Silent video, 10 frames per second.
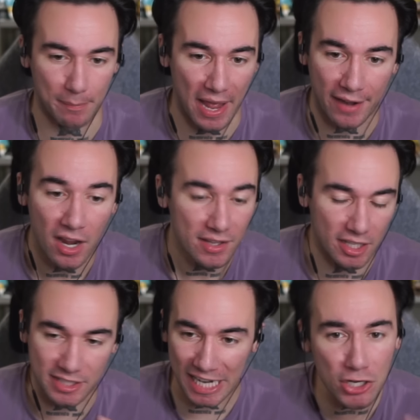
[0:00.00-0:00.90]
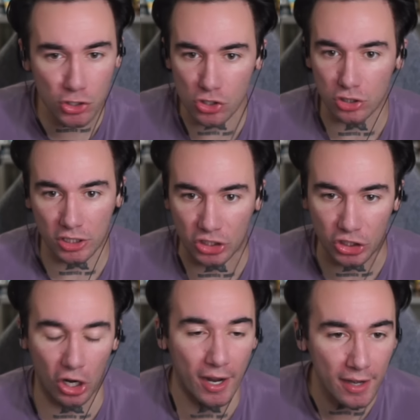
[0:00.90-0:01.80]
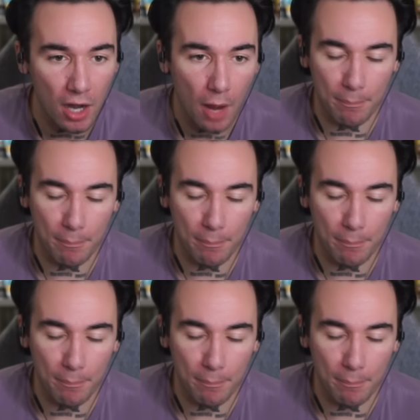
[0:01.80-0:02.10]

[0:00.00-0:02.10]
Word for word: man, the teasers looked good,